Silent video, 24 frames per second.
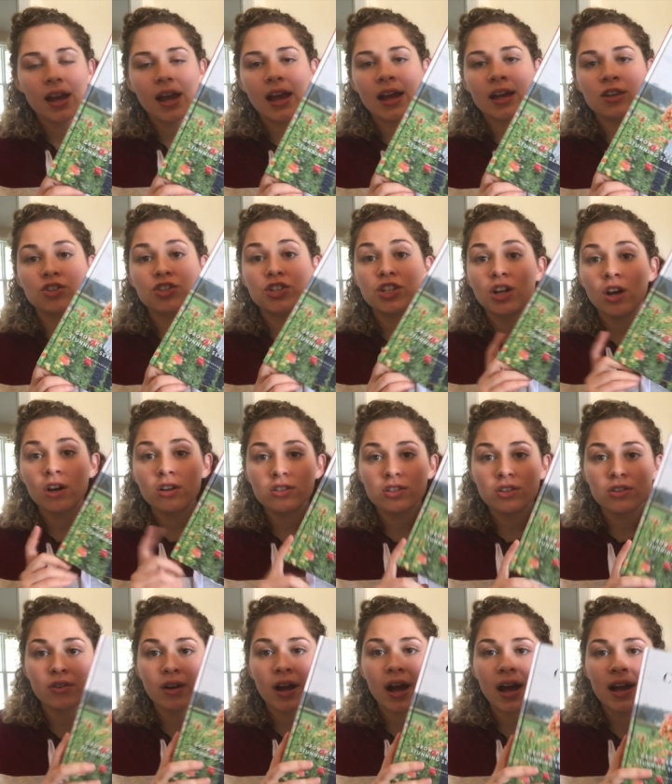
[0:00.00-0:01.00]
And she
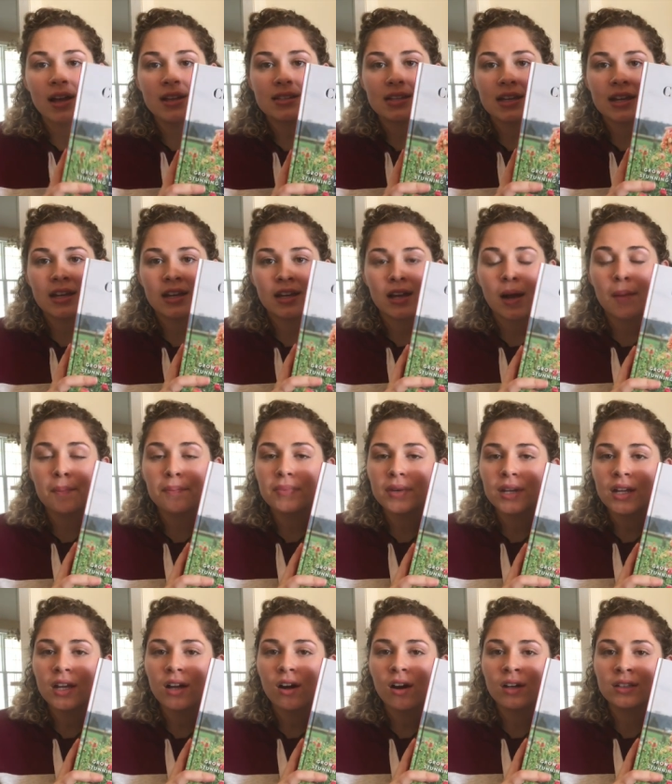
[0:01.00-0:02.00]
also has a
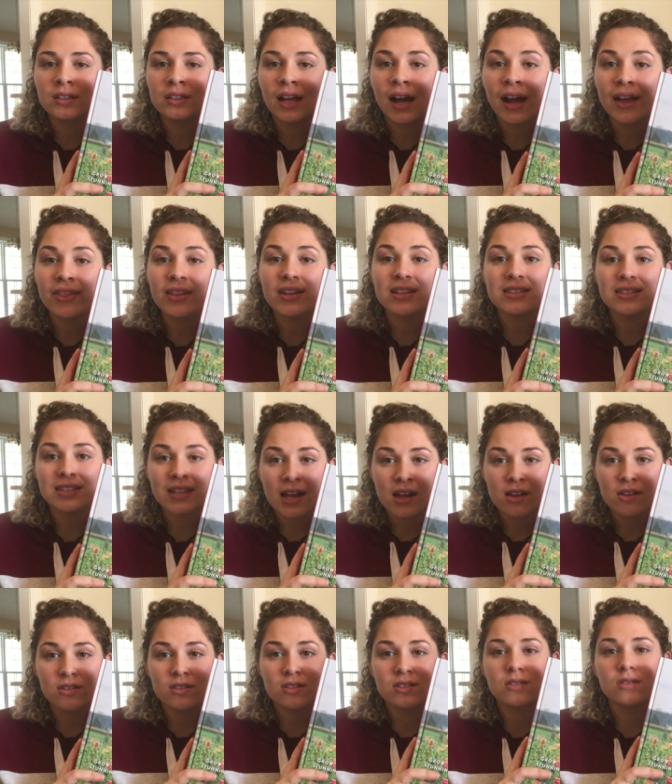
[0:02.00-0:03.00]
company online that
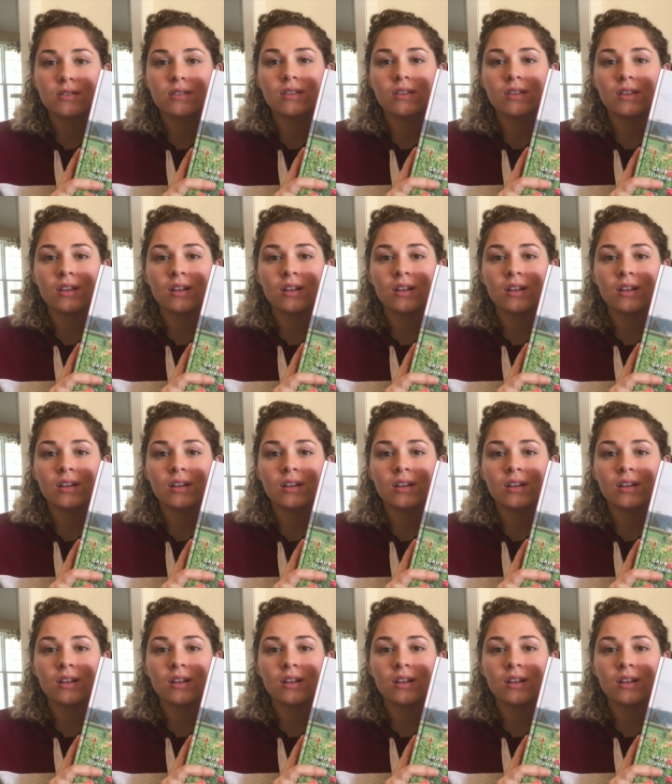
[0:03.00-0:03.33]
sells